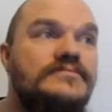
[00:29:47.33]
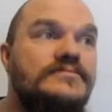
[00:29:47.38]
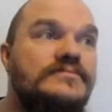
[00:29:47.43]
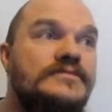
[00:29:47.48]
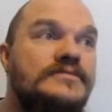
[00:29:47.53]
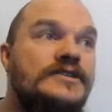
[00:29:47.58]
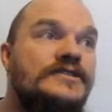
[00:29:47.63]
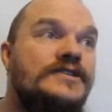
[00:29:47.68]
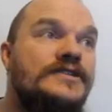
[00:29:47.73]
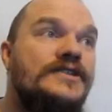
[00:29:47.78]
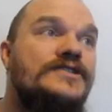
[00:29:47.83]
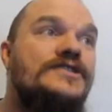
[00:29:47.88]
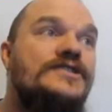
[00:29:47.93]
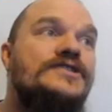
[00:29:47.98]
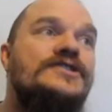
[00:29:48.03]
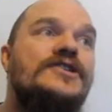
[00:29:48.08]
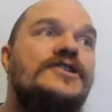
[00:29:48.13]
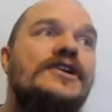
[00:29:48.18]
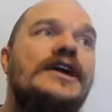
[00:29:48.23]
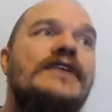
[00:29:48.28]
since
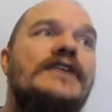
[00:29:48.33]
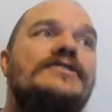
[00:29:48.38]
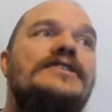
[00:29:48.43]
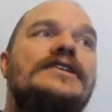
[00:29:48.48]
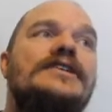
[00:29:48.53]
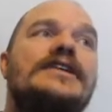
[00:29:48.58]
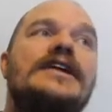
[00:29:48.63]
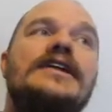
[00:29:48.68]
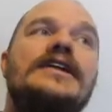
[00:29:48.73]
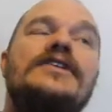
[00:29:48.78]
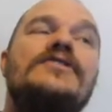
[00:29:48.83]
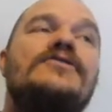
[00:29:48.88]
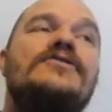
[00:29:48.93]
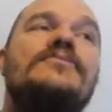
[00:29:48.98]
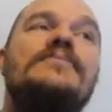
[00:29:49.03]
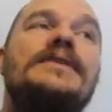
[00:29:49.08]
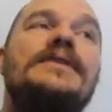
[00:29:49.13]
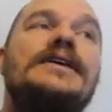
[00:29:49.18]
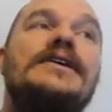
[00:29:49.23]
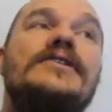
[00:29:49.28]
it's not out yet and it could
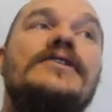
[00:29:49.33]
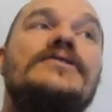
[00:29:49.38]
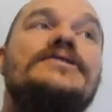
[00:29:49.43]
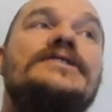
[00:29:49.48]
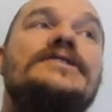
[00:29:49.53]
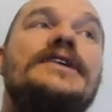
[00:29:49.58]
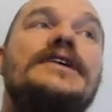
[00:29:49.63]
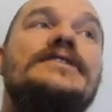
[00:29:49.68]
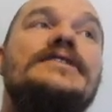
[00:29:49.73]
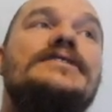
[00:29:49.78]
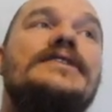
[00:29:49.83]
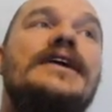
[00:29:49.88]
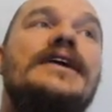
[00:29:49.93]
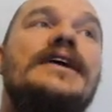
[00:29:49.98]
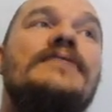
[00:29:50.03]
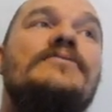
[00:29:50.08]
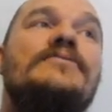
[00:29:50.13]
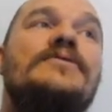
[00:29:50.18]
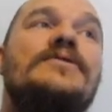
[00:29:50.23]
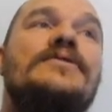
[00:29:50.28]
be years yet,
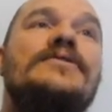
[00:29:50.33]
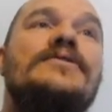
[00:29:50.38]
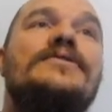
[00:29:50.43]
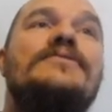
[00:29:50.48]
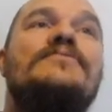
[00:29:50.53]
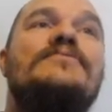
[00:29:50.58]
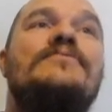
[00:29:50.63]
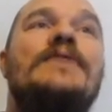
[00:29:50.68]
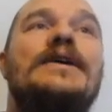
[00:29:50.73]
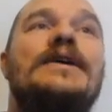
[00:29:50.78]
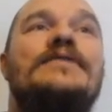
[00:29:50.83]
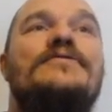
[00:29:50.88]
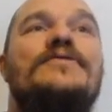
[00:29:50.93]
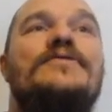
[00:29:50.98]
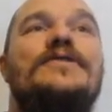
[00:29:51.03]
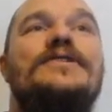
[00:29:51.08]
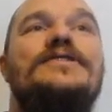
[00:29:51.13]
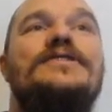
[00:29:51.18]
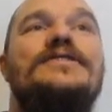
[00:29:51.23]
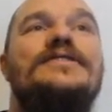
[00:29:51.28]
I wouldn't wait
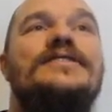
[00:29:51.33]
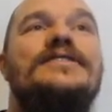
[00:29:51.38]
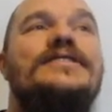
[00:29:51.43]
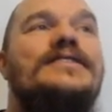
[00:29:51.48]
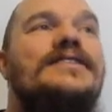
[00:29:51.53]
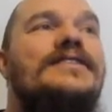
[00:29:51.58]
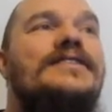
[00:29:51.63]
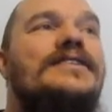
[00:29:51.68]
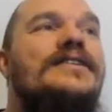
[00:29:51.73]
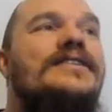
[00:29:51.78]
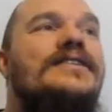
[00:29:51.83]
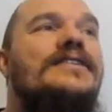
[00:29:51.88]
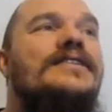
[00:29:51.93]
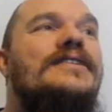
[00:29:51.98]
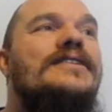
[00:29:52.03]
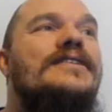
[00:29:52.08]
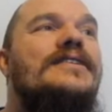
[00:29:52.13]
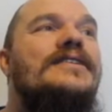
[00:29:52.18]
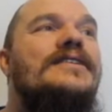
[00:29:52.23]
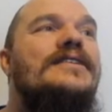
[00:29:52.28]
for it.
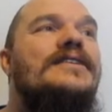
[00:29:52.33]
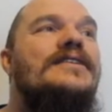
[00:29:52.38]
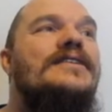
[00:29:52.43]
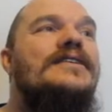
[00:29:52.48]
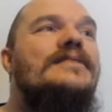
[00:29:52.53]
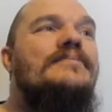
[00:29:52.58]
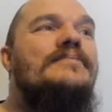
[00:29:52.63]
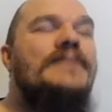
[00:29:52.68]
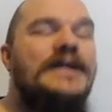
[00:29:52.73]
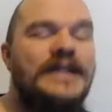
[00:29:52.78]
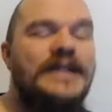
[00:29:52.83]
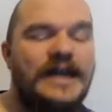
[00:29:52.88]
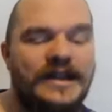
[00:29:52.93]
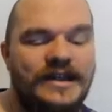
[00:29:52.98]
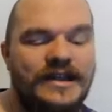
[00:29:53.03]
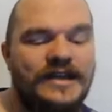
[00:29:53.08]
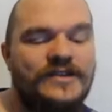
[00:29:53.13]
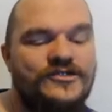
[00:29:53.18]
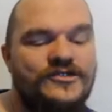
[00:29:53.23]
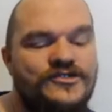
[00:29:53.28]
But
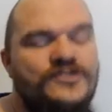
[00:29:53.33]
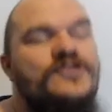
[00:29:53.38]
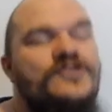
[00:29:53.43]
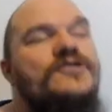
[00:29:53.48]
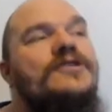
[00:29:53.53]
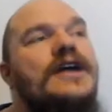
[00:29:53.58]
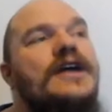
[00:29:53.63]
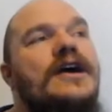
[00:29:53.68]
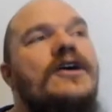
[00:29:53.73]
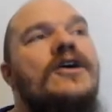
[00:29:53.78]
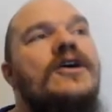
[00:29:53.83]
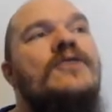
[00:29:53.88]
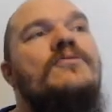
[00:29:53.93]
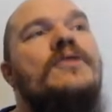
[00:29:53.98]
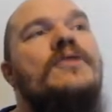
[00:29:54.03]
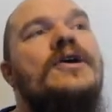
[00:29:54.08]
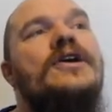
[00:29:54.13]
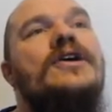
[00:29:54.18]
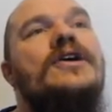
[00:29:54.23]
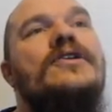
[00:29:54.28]
that is true. They are
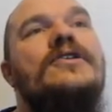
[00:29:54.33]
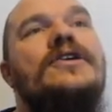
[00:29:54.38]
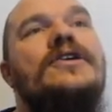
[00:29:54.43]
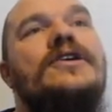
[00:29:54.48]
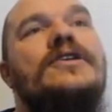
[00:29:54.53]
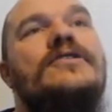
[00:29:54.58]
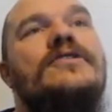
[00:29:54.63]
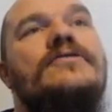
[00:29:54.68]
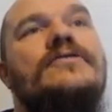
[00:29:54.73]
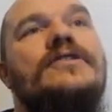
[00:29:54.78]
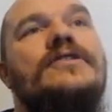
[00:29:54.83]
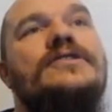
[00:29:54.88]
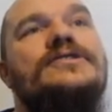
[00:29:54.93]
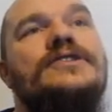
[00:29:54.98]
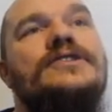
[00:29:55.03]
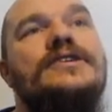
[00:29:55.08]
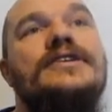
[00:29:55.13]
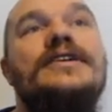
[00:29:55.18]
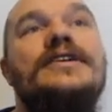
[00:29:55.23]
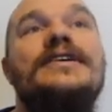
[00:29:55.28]
working on a new
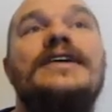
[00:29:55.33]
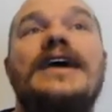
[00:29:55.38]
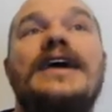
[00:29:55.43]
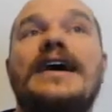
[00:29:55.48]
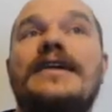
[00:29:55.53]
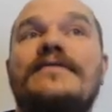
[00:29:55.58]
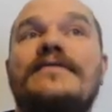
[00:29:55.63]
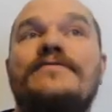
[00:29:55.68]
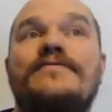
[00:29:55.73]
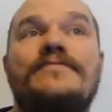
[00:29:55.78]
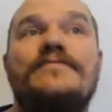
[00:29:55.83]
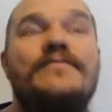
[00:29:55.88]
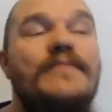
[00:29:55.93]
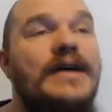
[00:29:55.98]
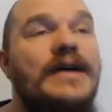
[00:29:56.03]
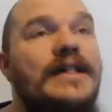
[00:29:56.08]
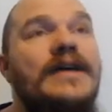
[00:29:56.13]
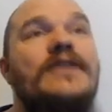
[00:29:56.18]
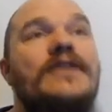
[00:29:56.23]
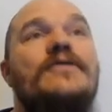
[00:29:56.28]
version. And
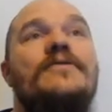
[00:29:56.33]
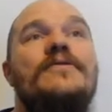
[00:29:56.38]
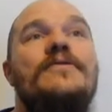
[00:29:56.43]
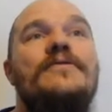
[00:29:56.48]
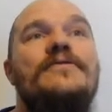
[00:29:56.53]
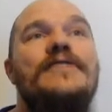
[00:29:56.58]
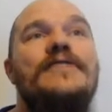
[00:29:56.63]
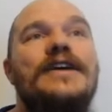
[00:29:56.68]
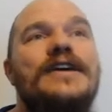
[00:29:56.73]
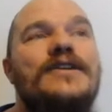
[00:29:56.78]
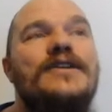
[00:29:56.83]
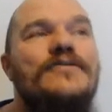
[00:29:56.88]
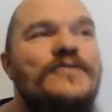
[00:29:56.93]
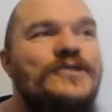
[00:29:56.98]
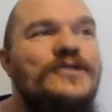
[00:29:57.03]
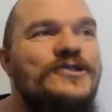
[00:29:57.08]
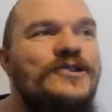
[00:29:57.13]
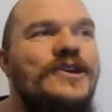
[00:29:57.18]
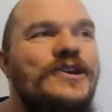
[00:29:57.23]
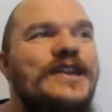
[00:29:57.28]
Mello, thank you for
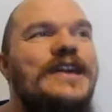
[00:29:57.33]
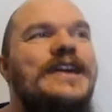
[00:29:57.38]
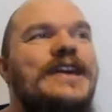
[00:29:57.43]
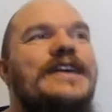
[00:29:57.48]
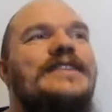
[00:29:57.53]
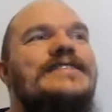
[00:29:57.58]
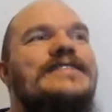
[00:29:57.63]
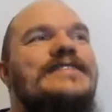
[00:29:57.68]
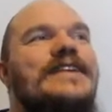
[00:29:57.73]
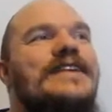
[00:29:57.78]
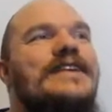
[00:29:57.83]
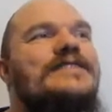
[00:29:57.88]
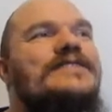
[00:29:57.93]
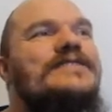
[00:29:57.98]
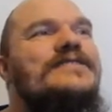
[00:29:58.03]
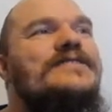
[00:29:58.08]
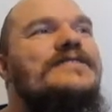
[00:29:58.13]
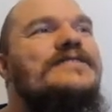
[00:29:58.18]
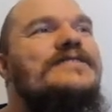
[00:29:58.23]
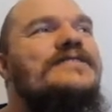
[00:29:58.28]
joining. It's nice
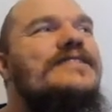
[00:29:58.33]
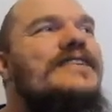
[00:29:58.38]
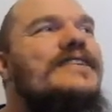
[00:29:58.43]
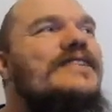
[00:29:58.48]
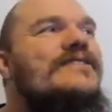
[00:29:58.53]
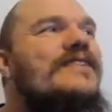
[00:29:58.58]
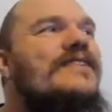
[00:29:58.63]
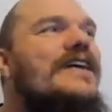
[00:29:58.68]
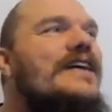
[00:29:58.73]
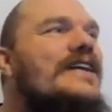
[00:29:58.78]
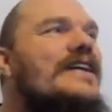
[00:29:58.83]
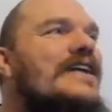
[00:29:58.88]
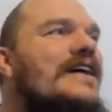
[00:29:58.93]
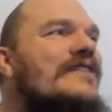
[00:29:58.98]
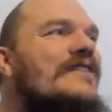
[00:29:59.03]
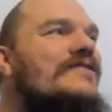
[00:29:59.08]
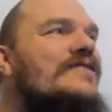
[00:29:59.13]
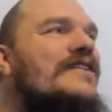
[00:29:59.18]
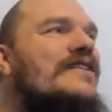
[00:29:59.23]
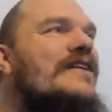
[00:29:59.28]
to see you, Katie.
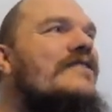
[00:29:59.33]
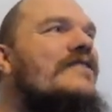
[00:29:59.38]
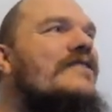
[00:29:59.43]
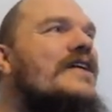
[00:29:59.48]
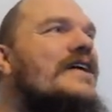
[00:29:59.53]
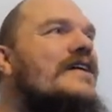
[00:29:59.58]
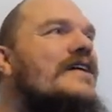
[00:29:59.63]
How's it going?